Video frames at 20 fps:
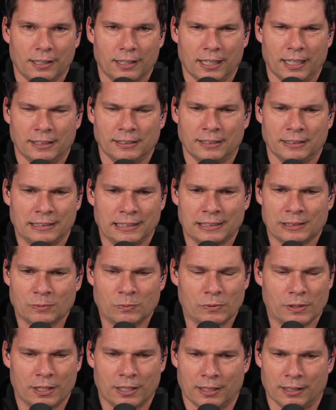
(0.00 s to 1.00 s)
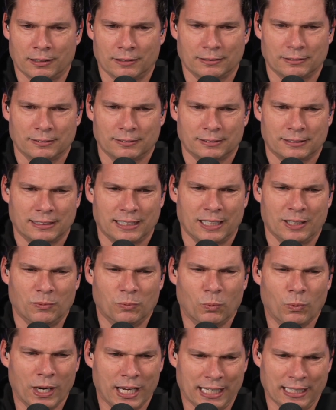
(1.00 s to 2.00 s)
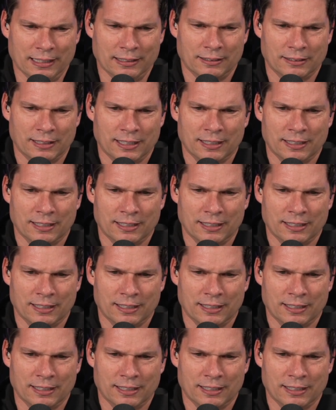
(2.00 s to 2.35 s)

And you just want to say, wait,